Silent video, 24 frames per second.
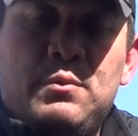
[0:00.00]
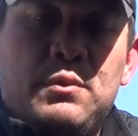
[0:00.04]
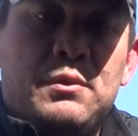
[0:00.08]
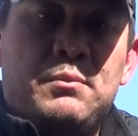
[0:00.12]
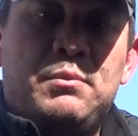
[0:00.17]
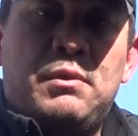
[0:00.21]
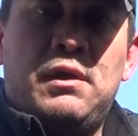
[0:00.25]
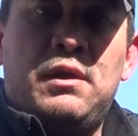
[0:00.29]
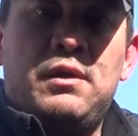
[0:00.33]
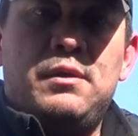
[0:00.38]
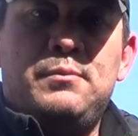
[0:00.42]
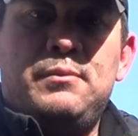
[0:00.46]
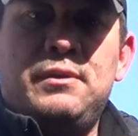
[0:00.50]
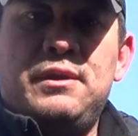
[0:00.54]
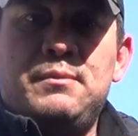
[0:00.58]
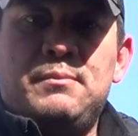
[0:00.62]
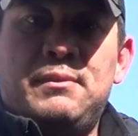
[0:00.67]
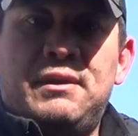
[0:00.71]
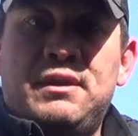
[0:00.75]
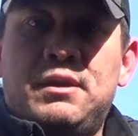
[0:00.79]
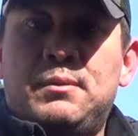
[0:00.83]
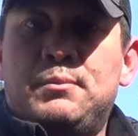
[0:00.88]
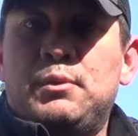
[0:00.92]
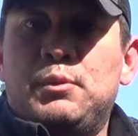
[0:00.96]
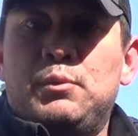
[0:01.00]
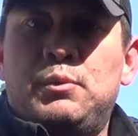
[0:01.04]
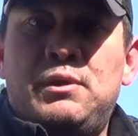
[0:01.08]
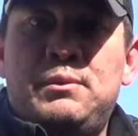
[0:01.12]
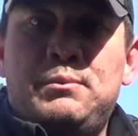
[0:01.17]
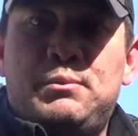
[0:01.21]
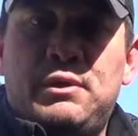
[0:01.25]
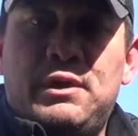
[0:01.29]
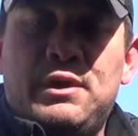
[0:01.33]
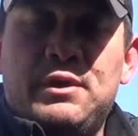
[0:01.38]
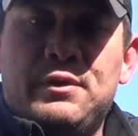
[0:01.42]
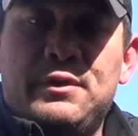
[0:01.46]
would probably be my number
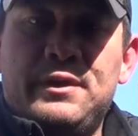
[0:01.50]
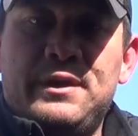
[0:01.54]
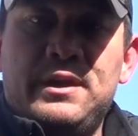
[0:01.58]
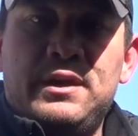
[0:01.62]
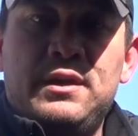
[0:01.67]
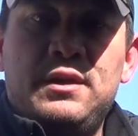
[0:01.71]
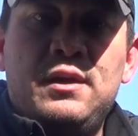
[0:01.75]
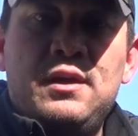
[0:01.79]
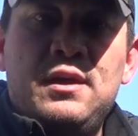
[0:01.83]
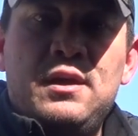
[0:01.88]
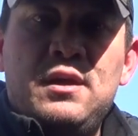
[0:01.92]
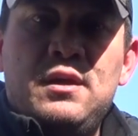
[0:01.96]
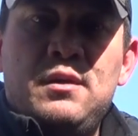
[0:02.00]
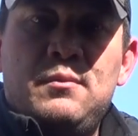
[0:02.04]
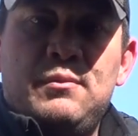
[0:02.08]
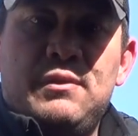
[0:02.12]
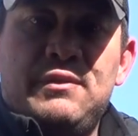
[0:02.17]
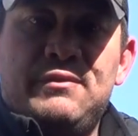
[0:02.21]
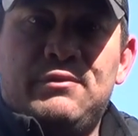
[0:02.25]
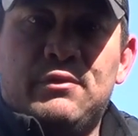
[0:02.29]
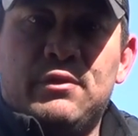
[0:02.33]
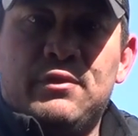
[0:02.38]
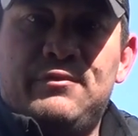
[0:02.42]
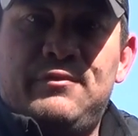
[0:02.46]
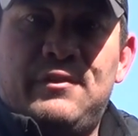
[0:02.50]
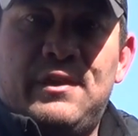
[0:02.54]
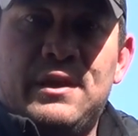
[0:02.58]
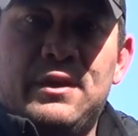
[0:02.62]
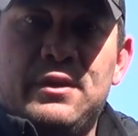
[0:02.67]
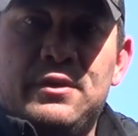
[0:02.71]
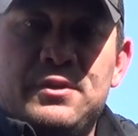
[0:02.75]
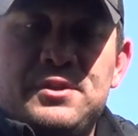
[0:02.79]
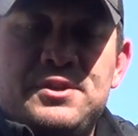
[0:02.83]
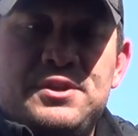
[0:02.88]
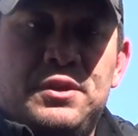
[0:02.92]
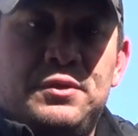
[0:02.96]
one priority before
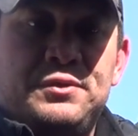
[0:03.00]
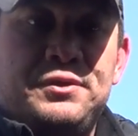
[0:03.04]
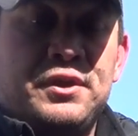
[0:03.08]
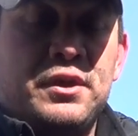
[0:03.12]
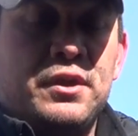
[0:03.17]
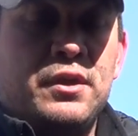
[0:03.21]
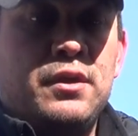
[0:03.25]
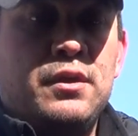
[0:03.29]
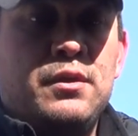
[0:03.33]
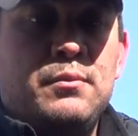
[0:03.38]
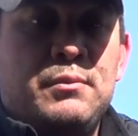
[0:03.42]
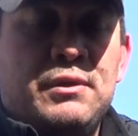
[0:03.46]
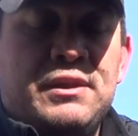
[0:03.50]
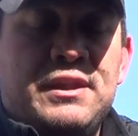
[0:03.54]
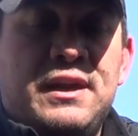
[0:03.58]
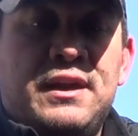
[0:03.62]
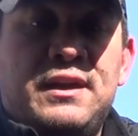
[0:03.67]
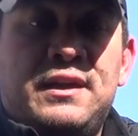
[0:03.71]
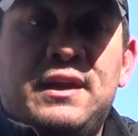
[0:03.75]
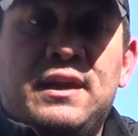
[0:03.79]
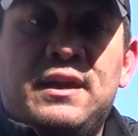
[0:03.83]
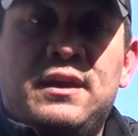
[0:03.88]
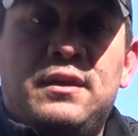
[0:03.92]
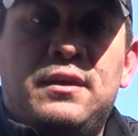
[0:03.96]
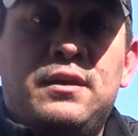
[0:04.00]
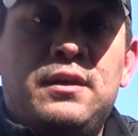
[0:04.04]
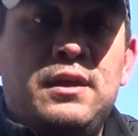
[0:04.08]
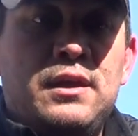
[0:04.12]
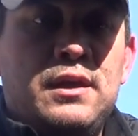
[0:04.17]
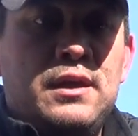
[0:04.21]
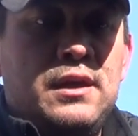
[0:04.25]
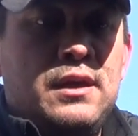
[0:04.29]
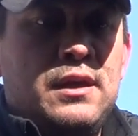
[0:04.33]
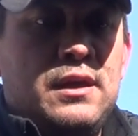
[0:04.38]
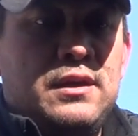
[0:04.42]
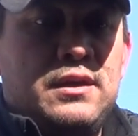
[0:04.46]
fire or shelter. But then again,
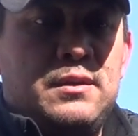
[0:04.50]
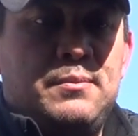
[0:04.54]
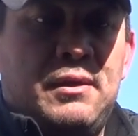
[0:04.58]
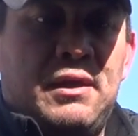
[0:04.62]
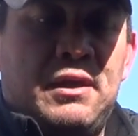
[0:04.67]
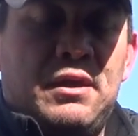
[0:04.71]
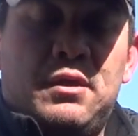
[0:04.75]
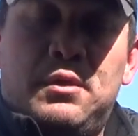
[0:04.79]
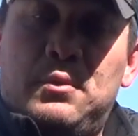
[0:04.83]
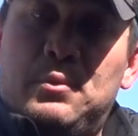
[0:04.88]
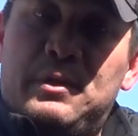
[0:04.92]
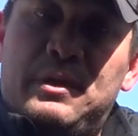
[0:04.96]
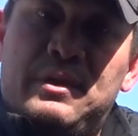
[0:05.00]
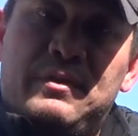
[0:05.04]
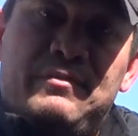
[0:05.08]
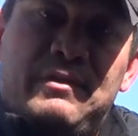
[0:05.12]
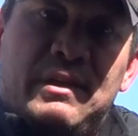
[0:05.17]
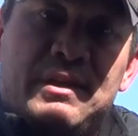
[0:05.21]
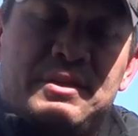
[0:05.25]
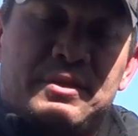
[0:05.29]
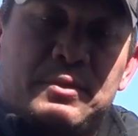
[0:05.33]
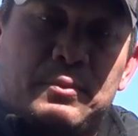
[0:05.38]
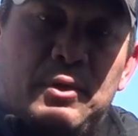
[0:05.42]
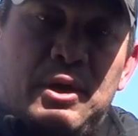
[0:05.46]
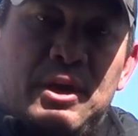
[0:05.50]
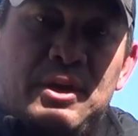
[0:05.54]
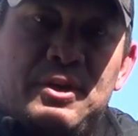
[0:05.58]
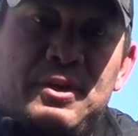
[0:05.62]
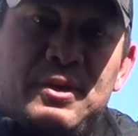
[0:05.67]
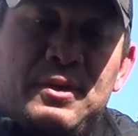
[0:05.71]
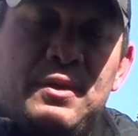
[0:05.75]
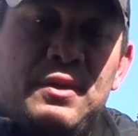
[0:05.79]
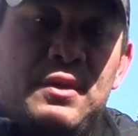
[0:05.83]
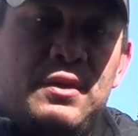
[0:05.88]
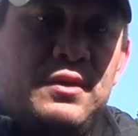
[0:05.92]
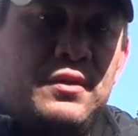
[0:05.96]
depending on where you find your
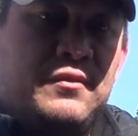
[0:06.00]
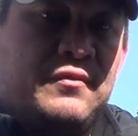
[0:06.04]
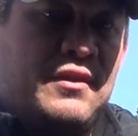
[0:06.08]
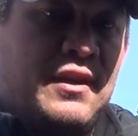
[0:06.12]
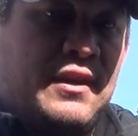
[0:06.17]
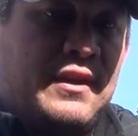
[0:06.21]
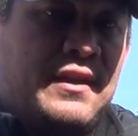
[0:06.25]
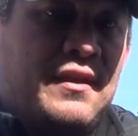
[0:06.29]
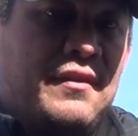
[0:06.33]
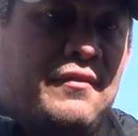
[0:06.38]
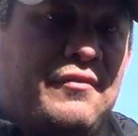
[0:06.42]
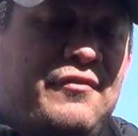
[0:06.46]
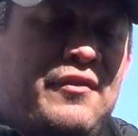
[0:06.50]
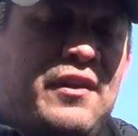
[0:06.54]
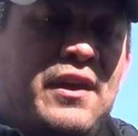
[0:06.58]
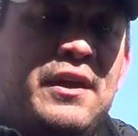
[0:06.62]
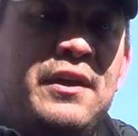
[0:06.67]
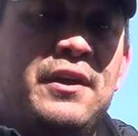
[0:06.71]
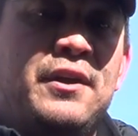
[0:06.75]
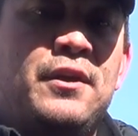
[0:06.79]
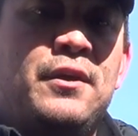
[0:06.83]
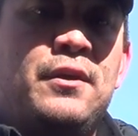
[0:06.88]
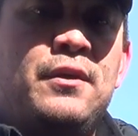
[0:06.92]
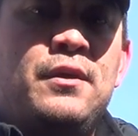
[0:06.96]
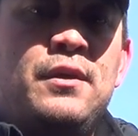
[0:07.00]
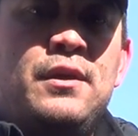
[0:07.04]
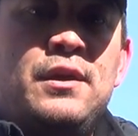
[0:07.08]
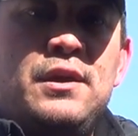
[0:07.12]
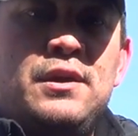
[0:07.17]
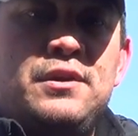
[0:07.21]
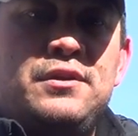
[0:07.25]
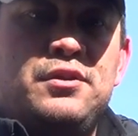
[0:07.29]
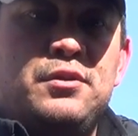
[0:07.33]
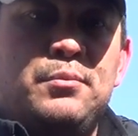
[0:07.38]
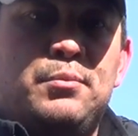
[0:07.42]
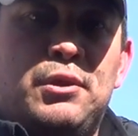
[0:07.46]
water, you've got to have fire
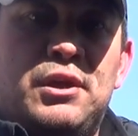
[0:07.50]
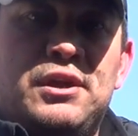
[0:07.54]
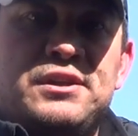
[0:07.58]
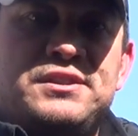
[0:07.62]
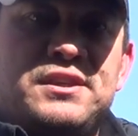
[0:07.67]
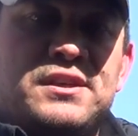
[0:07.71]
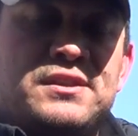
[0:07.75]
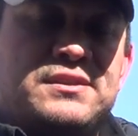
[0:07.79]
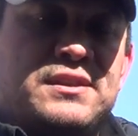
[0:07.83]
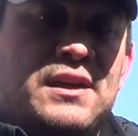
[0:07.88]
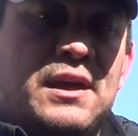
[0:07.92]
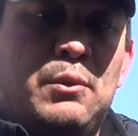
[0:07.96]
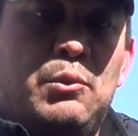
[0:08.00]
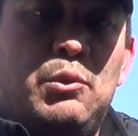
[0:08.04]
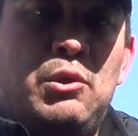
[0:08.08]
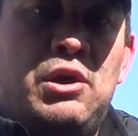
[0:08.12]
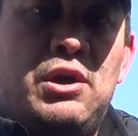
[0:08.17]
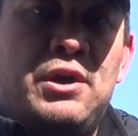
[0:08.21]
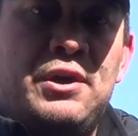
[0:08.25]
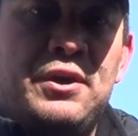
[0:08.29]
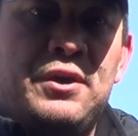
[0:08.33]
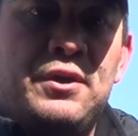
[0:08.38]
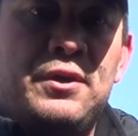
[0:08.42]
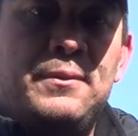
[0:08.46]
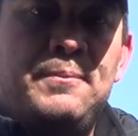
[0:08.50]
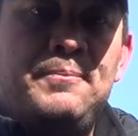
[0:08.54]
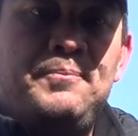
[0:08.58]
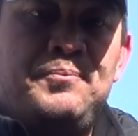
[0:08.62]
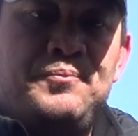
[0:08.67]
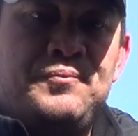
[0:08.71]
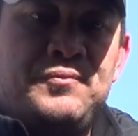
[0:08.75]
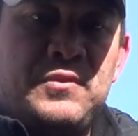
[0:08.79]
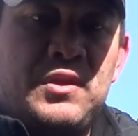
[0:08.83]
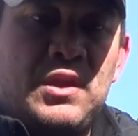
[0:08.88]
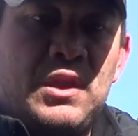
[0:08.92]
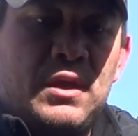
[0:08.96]
to process that water.
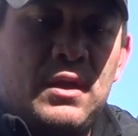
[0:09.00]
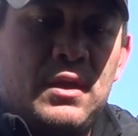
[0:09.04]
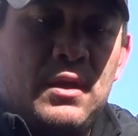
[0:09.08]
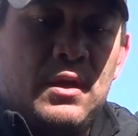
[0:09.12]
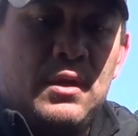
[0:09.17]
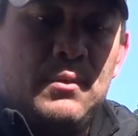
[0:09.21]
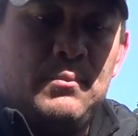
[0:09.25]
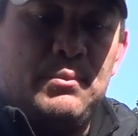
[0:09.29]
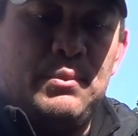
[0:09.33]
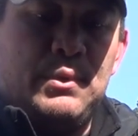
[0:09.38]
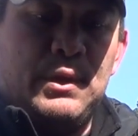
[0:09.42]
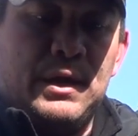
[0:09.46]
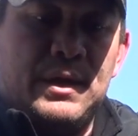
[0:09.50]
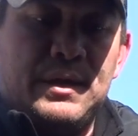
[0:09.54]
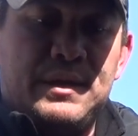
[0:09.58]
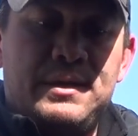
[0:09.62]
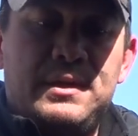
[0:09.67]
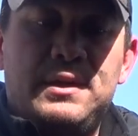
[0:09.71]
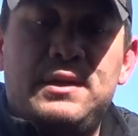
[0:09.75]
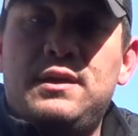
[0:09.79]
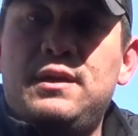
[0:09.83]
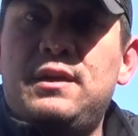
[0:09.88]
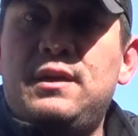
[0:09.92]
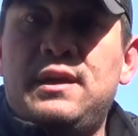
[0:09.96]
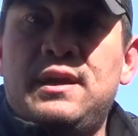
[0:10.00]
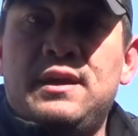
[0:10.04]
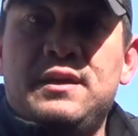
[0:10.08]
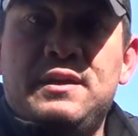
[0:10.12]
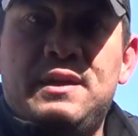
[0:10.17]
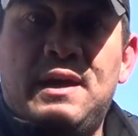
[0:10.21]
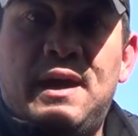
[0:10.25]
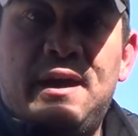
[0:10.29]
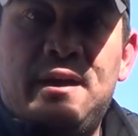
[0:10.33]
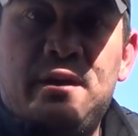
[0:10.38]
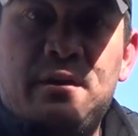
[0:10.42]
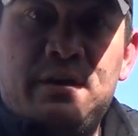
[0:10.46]
But
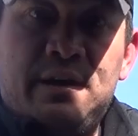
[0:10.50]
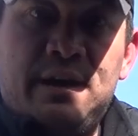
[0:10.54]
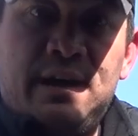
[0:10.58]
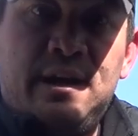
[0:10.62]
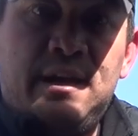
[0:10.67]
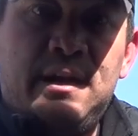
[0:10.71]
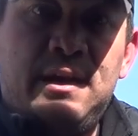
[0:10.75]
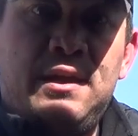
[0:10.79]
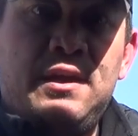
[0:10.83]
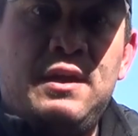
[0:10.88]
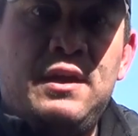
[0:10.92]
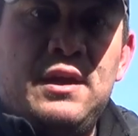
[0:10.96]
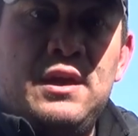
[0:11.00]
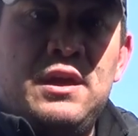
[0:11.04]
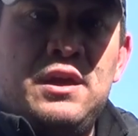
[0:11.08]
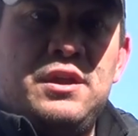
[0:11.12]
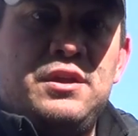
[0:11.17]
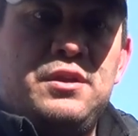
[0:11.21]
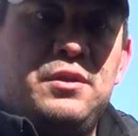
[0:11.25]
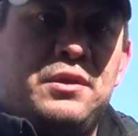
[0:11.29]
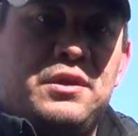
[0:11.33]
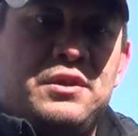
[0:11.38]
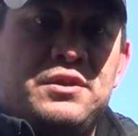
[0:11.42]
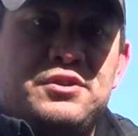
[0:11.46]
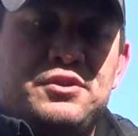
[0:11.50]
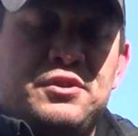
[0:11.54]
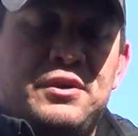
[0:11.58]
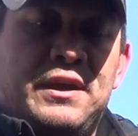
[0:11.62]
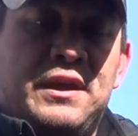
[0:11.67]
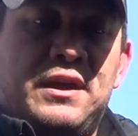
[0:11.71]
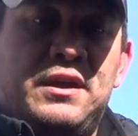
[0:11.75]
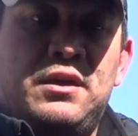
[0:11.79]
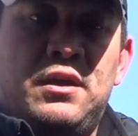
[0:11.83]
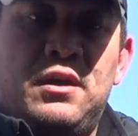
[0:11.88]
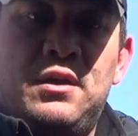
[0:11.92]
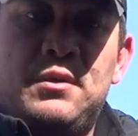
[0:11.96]
in dire need, you can drink